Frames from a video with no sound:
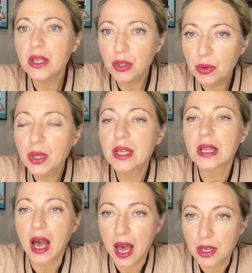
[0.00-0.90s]
You
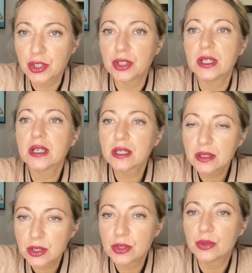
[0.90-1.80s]
can actually
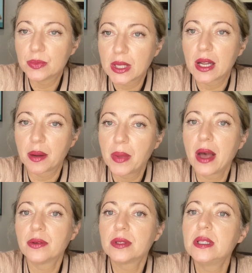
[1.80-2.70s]
consume that
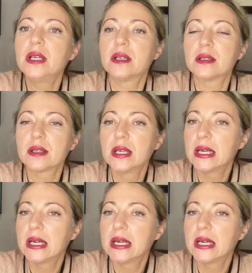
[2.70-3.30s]
amount needed.